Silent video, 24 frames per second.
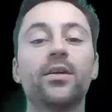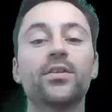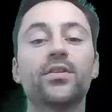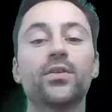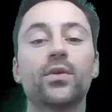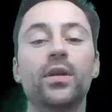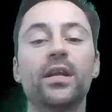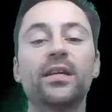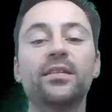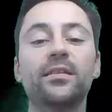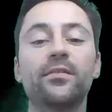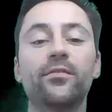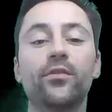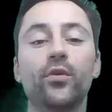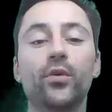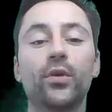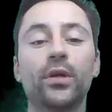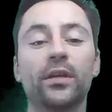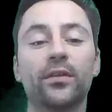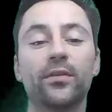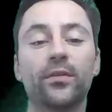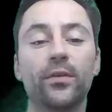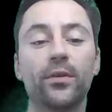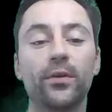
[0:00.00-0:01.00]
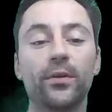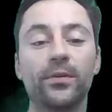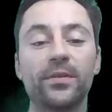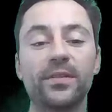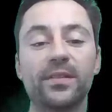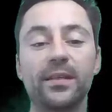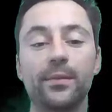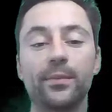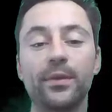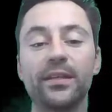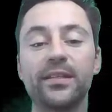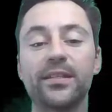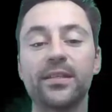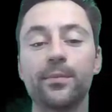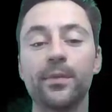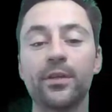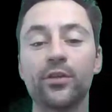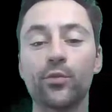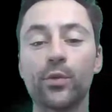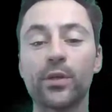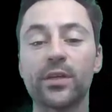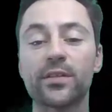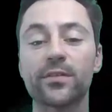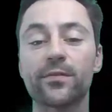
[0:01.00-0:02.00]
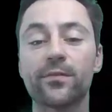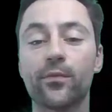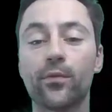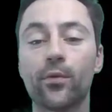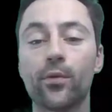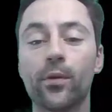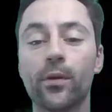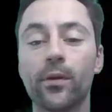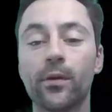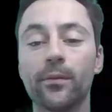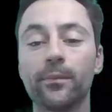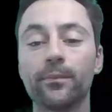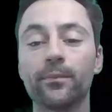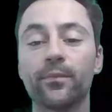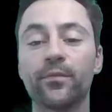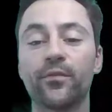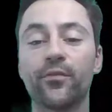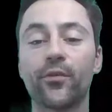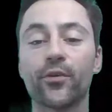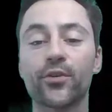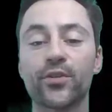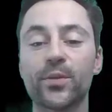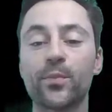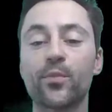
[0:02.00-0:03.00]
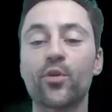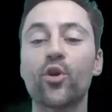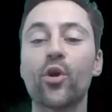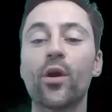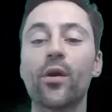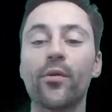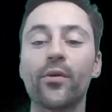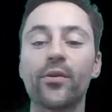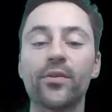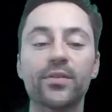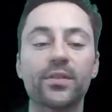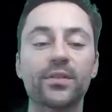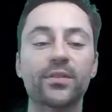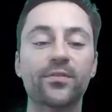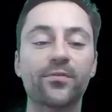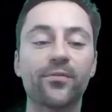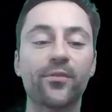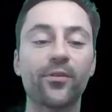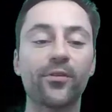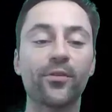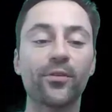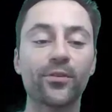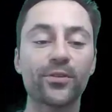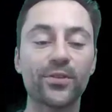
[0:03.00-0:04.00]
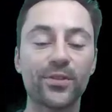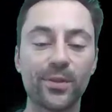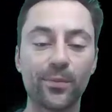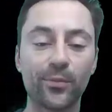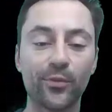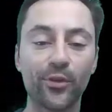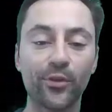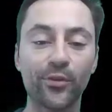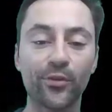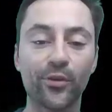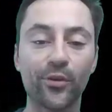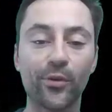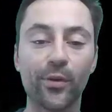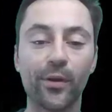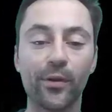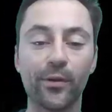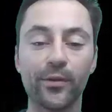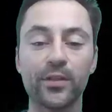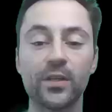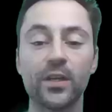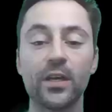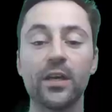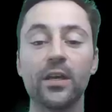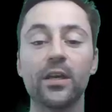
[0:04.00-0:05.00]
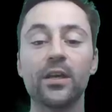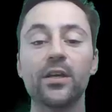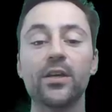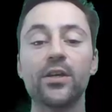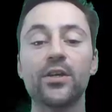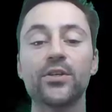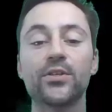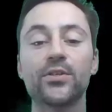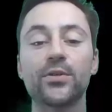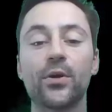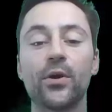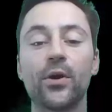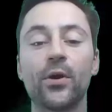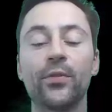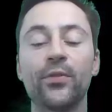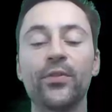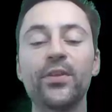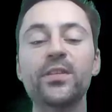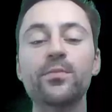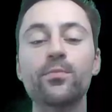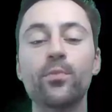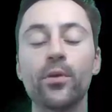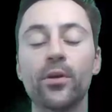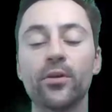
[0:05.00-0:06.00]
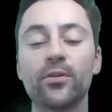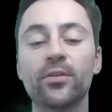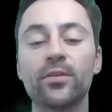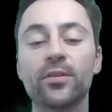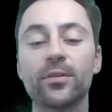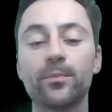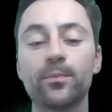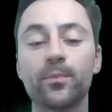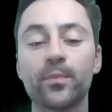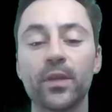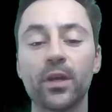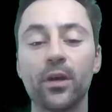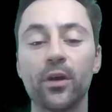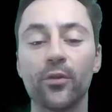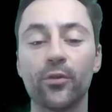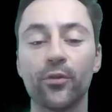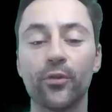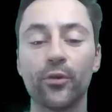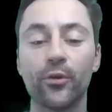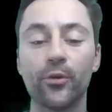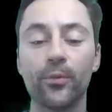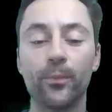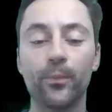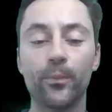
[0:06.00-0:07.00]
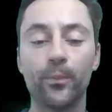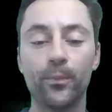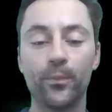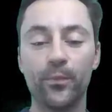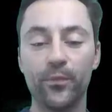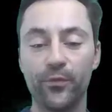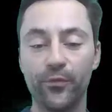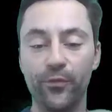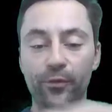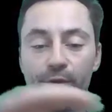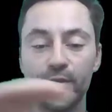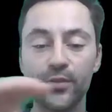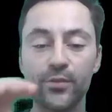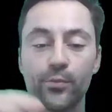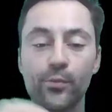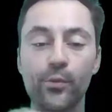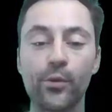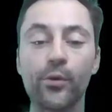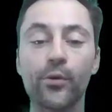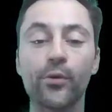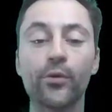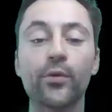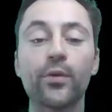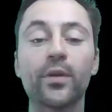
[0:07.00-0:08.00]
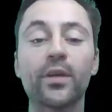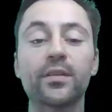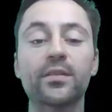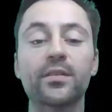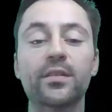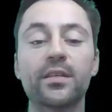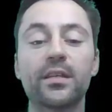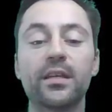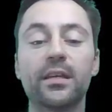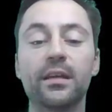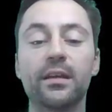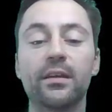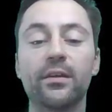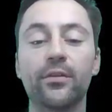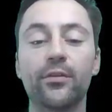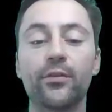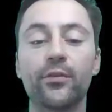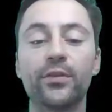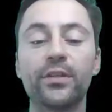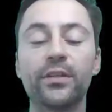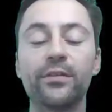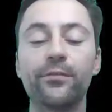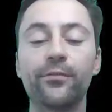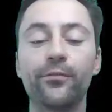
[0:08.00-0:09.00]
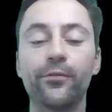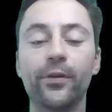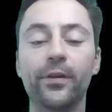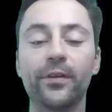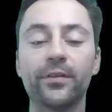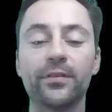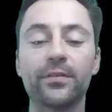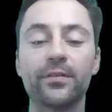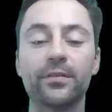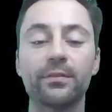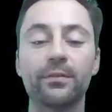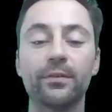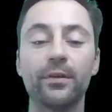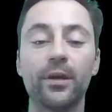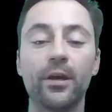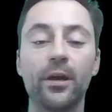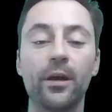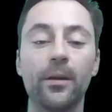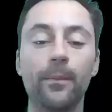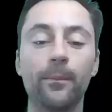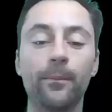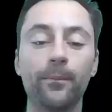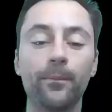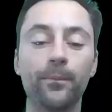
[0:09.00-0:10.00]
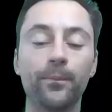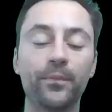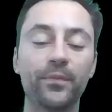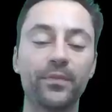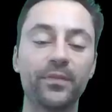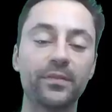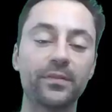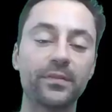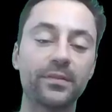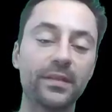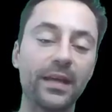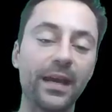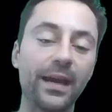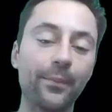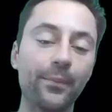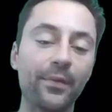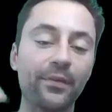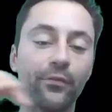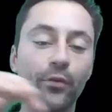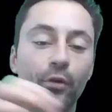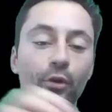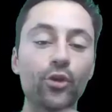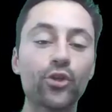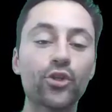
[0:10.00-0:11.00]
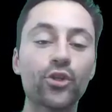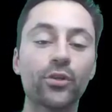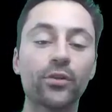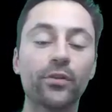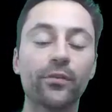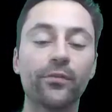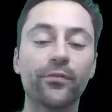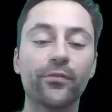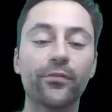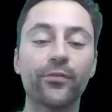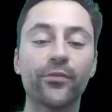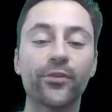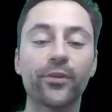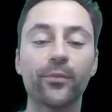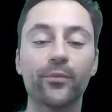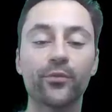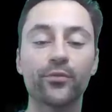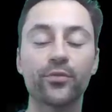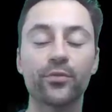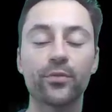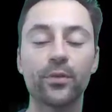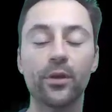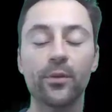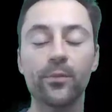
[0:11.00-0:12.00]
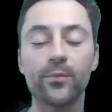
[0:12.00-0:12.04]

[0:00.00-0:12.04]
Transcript: So let's have a look at the stability metrics for some go-arounds and for some non-go-arounds. So on this plot, on the first row, you can see the different time evolution of some